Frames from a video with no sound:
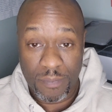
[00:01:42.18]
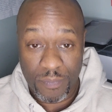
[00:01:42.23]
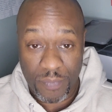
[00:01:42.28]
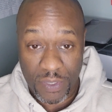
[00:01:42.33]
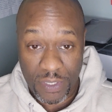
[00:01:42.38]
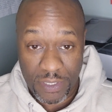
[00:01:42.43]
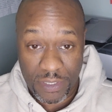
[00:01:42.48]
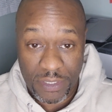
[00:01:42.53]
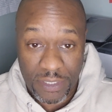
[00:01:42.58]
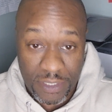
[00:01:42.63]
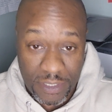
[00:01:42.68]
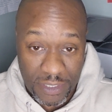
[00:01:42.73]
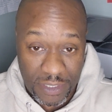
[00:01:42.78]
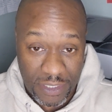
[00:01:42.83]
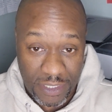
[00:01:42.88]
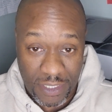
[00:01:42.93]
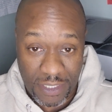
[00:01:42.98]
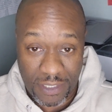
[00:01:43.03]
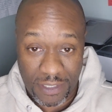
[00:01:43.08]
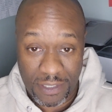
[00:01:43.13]
but then
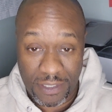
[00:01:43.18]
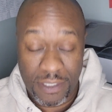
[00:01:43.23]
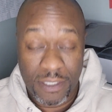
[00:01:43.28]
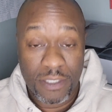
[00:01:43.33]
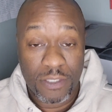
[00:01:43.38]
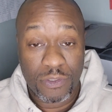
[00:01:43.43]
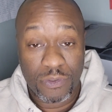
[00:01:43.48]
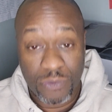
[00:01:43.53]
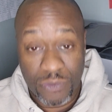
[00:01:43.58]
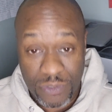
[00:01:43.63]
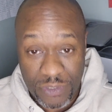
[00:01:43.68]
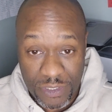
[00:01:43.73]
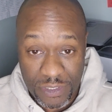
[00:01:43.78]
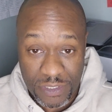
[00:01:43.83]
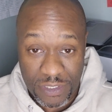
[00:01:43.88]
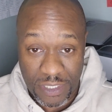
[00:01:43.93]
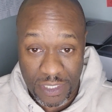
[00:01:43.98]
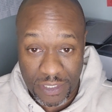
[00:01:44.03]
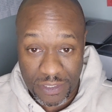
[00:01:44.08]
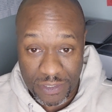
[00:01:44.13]
again, you're
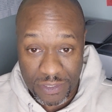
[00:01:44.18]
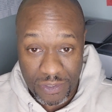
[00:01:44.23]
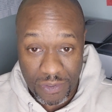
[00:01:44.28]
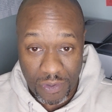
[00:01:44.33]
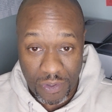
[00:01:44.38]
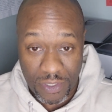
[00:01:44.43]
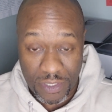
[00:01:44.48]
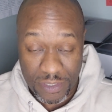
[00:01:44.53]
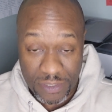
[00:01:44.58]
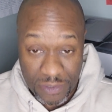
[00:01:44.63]
just getting started.